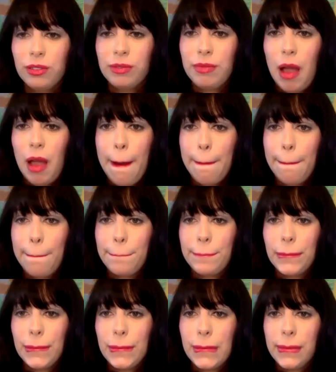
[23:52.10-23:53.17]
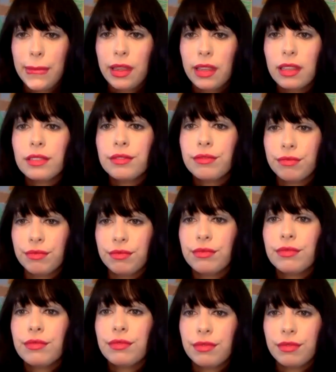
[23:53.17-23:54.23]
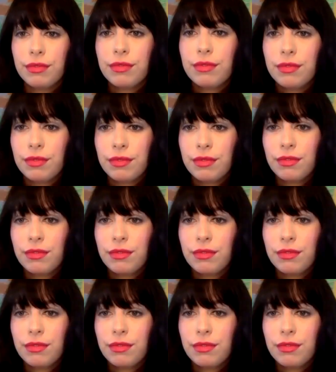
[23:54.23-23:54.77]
Transportation Security Administration saw